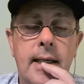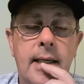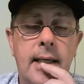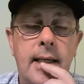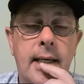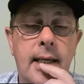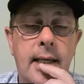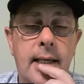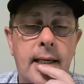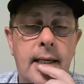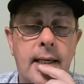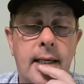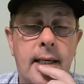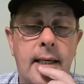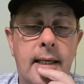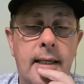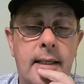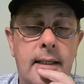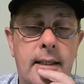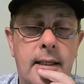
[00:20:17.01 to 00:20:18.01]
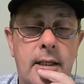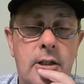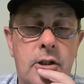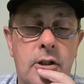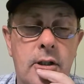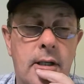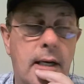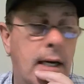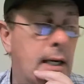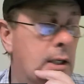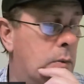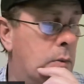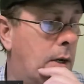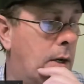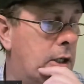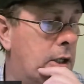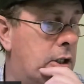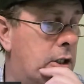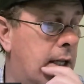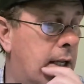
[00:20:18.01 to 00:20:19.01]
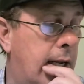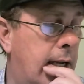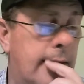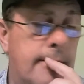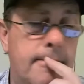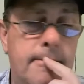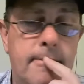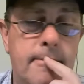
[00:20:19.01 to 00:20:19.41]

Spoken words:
and let you guys watch that.